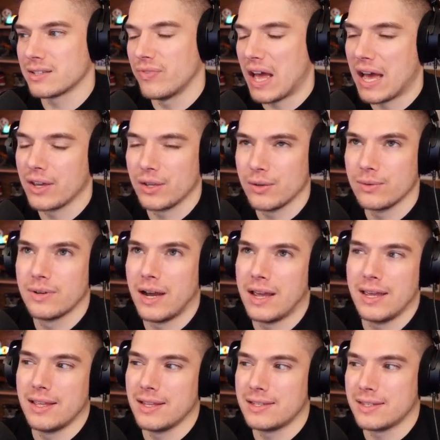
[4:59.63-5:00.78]
value. I,
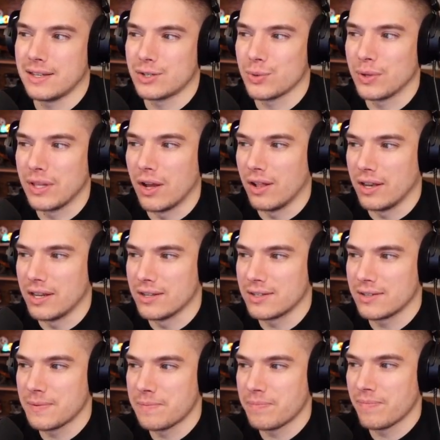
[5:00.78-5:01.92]
that's, that's really all it is.
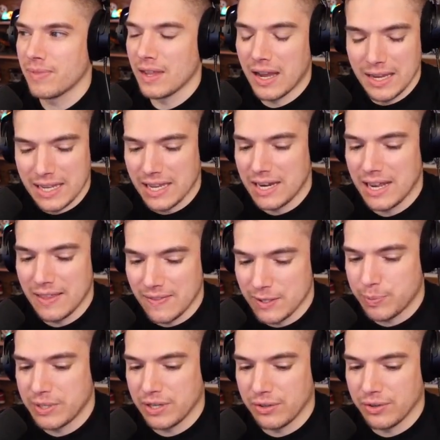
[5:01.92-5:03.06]
Again, in this
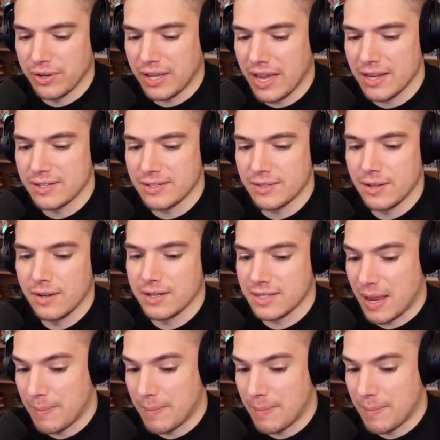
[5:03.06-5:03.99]
particular case, because I